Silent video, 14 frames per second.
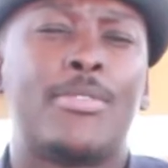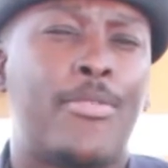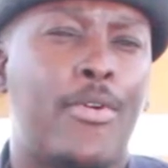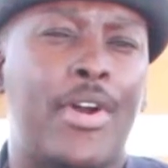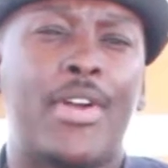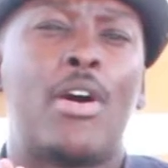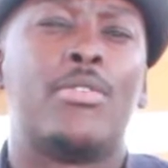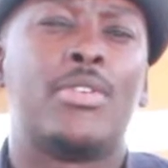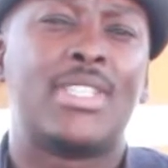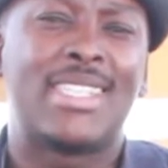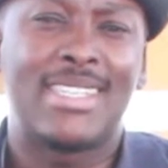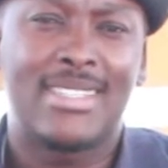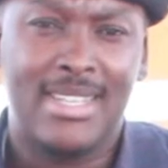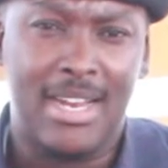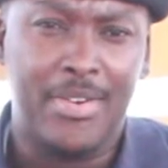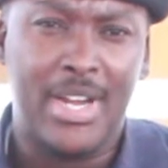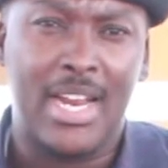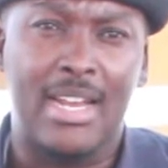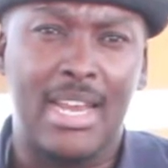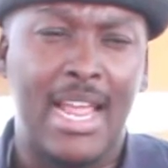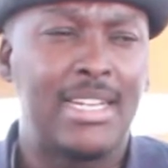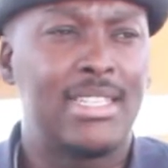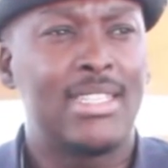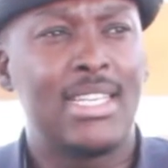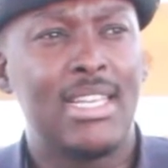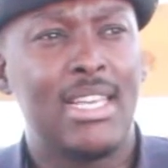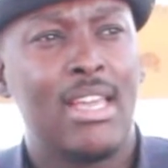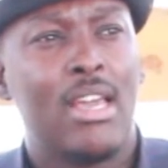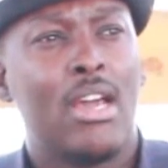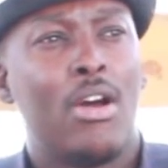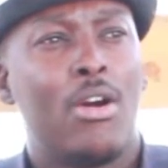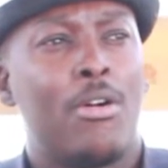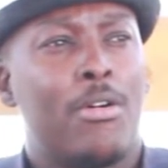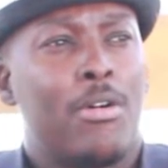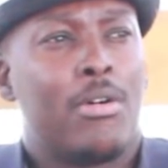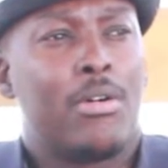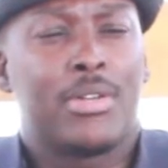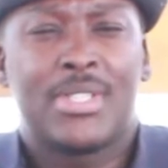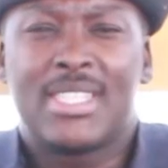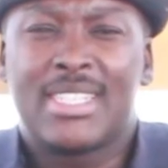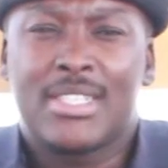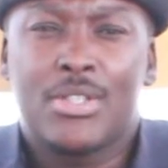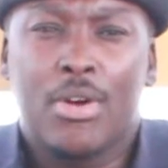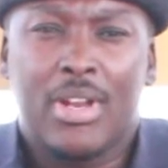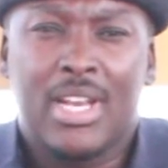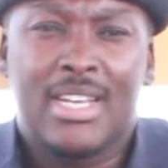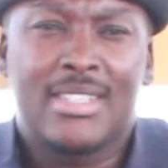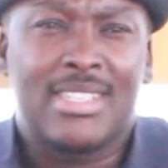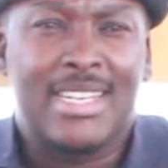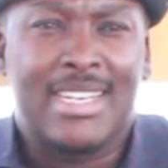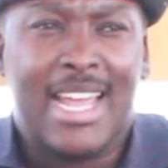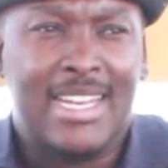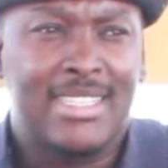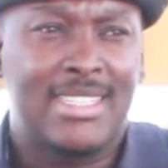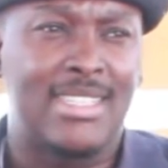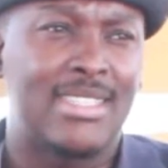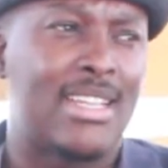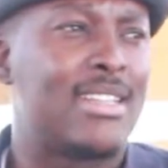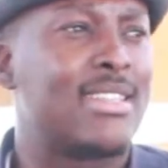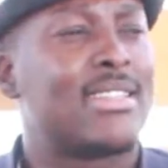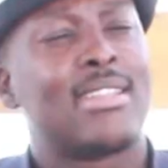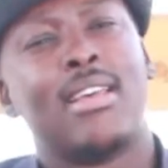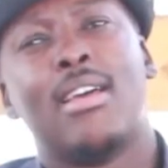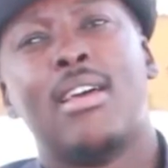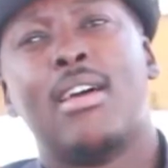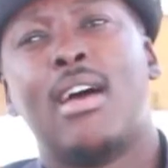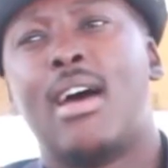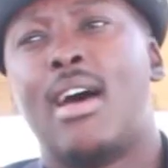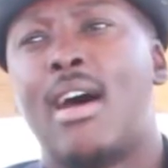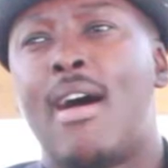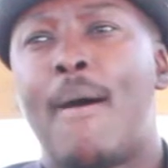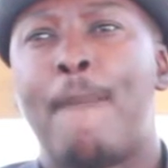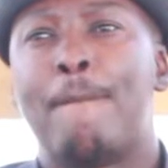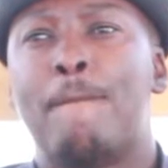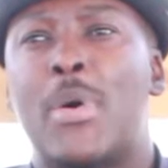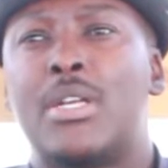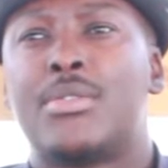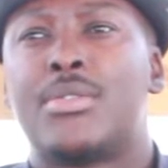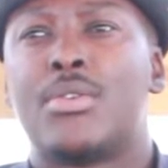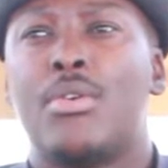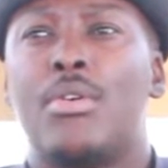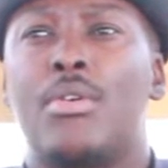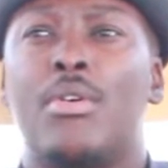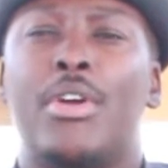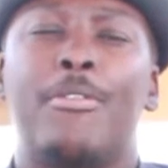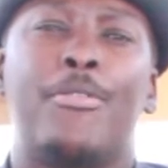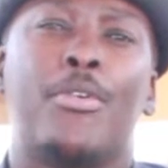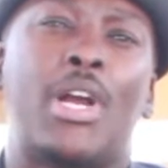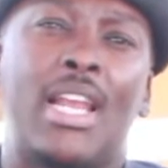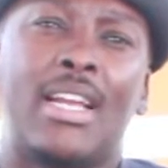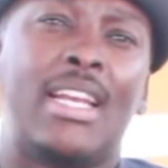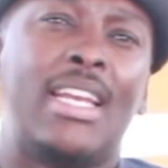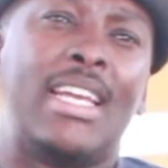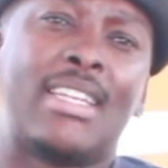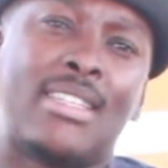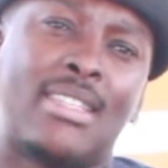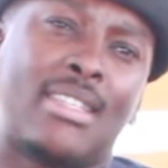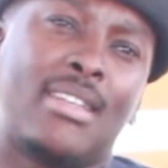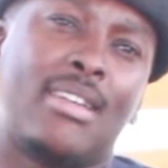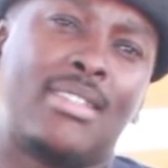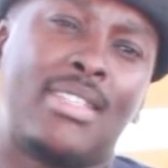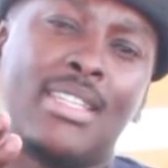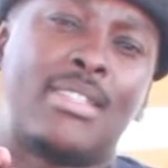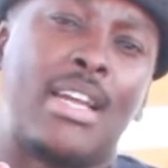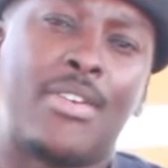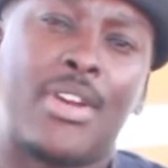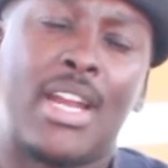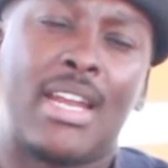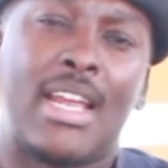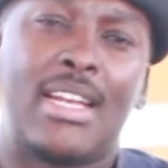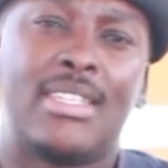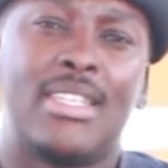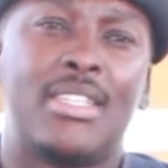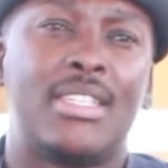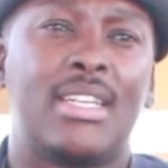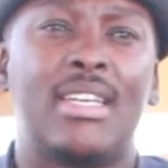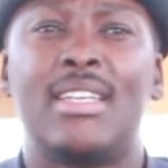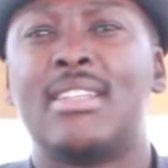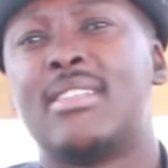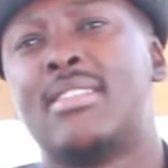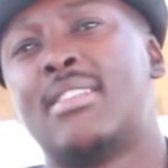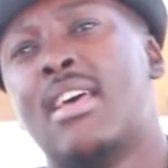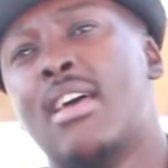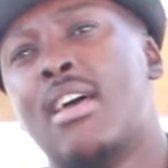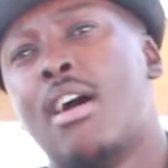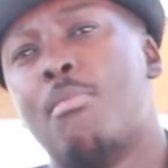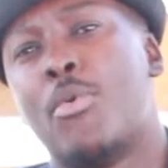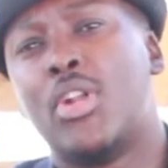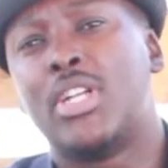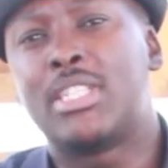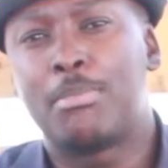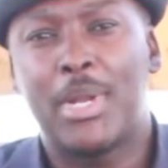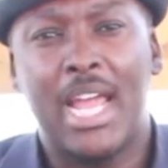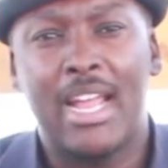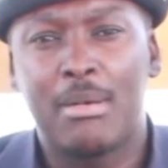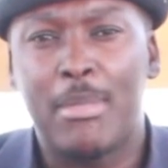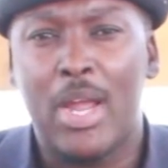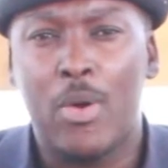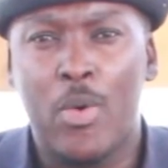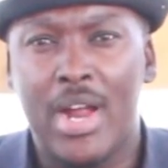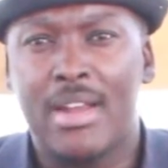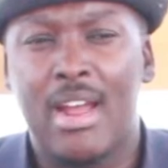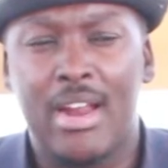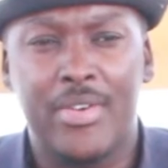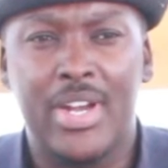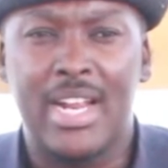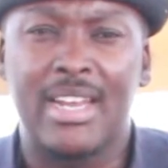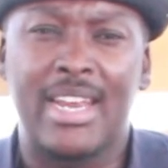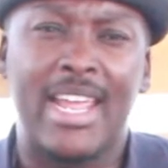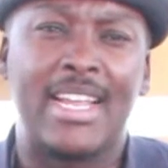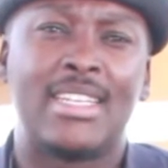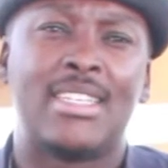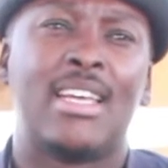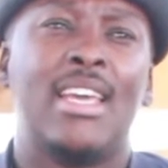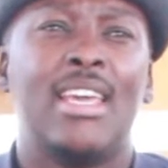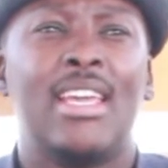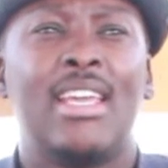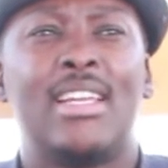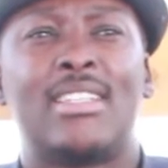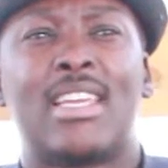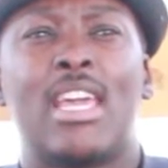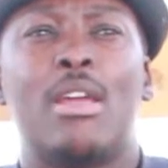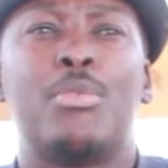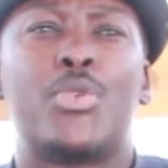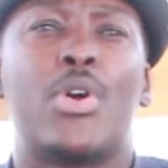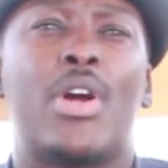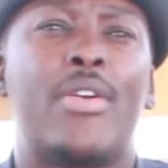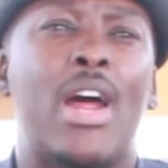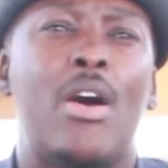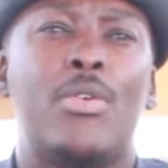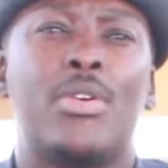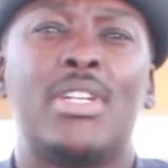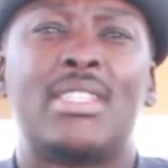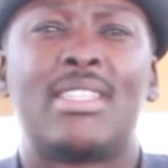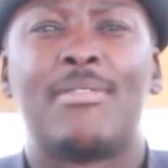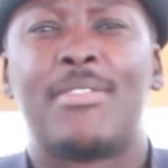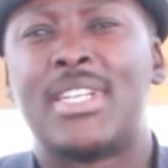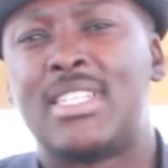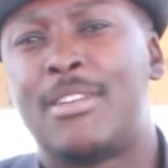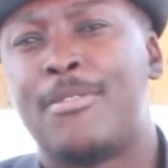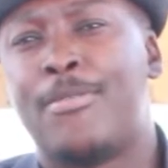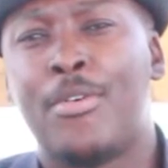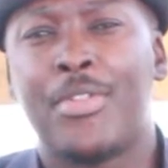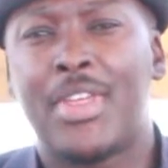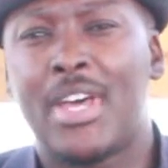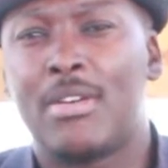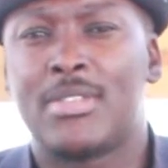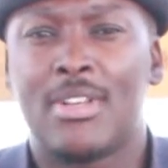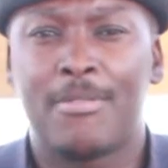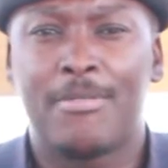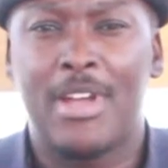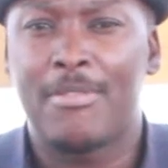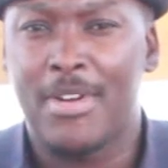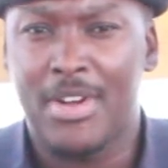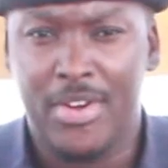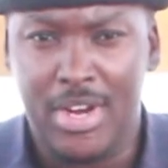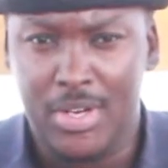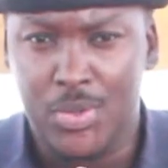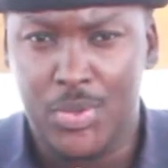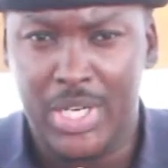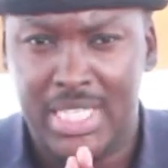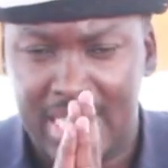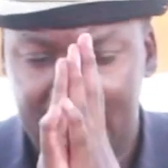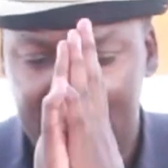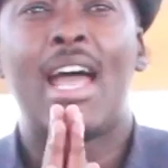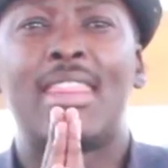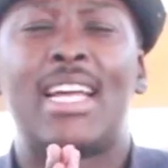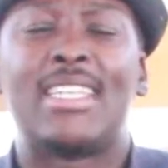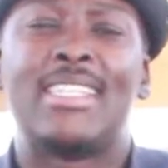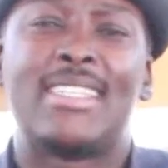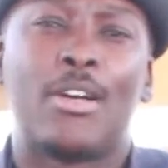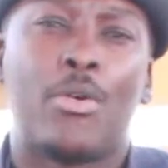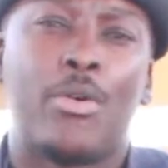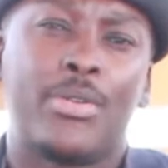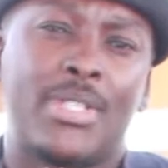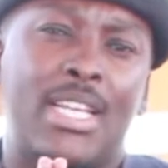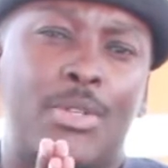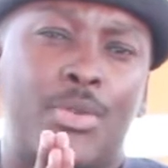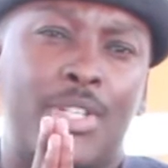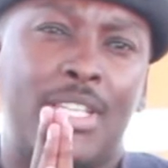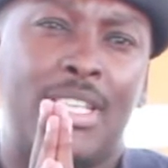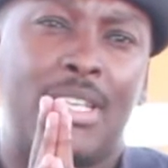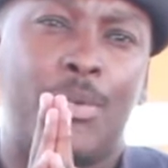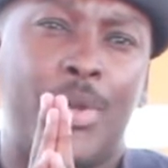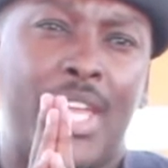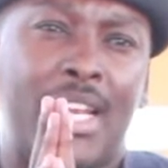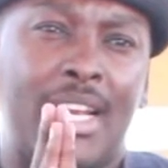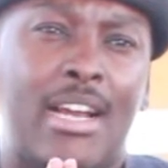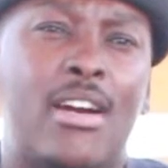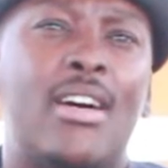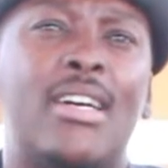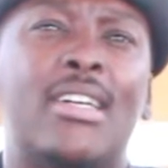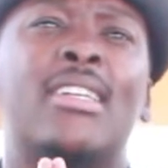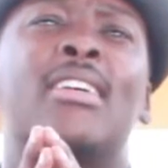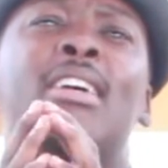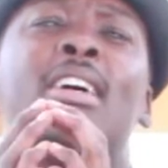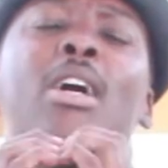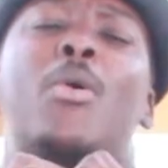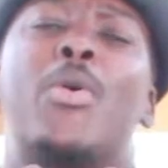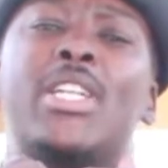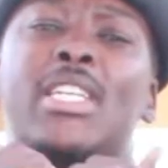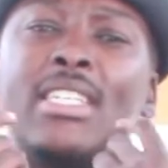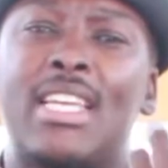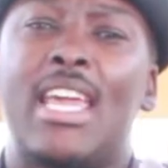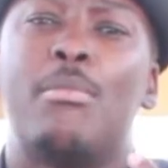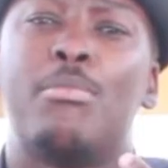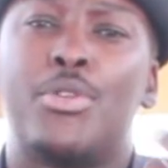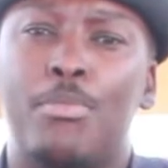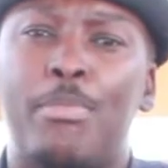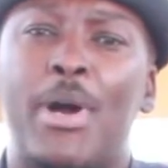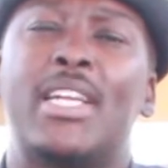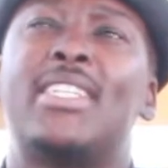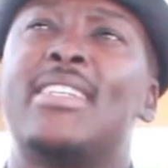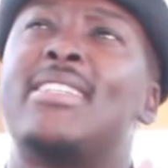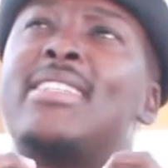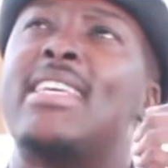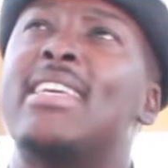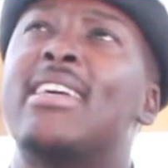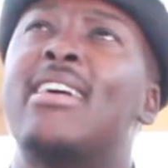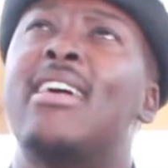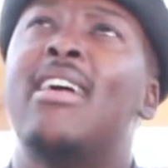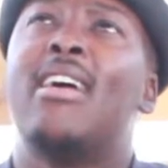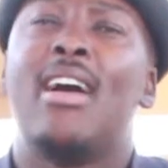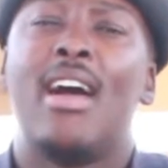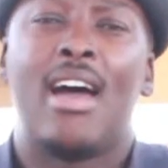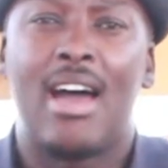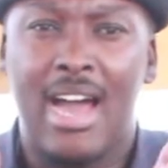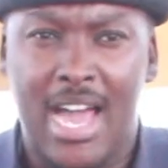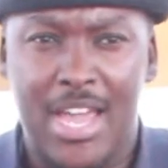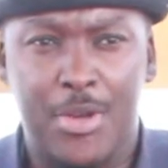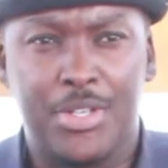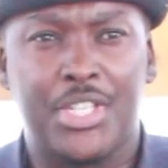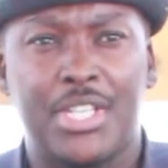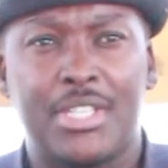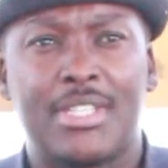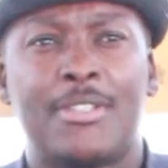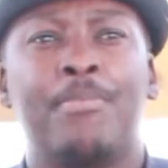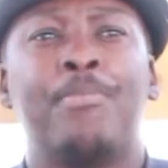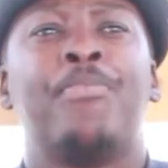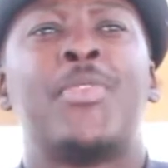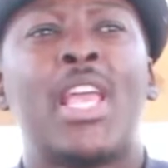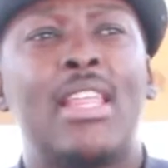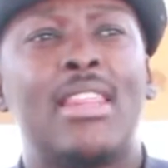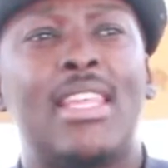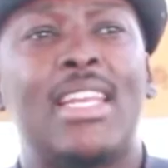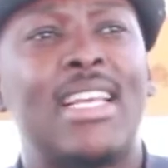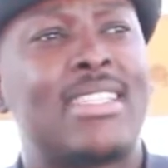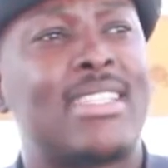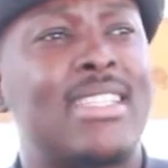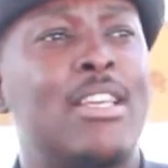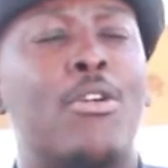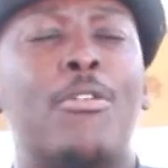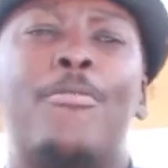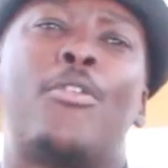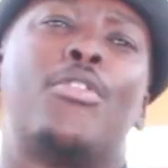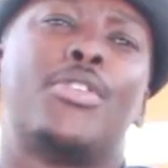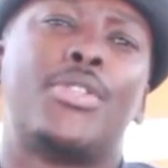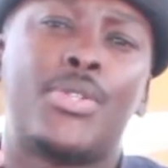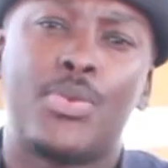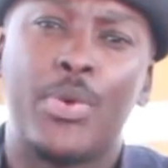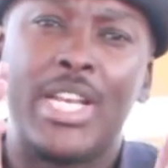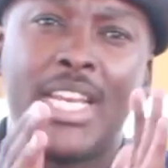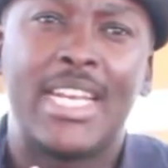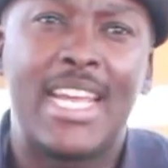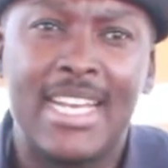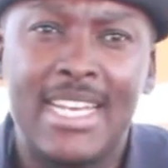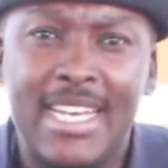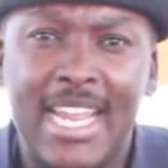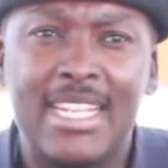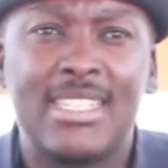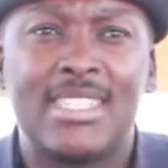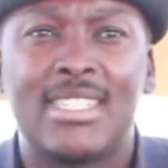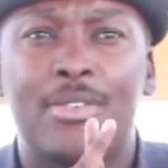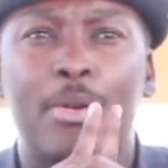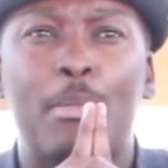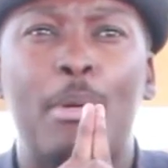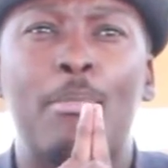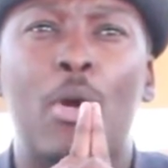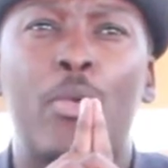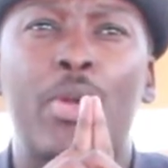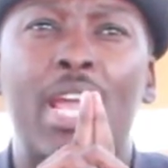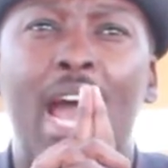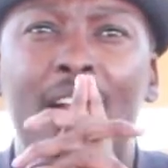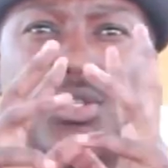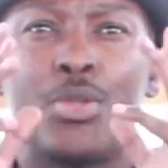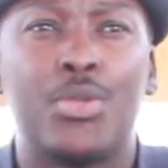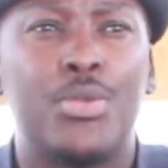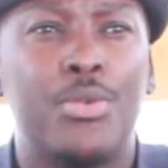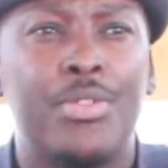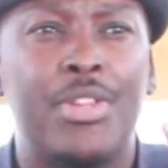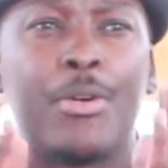for around 690 or $6.90. So if you calculate 690 shillings multiplied by 108, it came to around 74,520, and that is the cost that we incurred when it came to purchasing iron sheets. The next thing, of course, we needed nails. Remember, we had to do the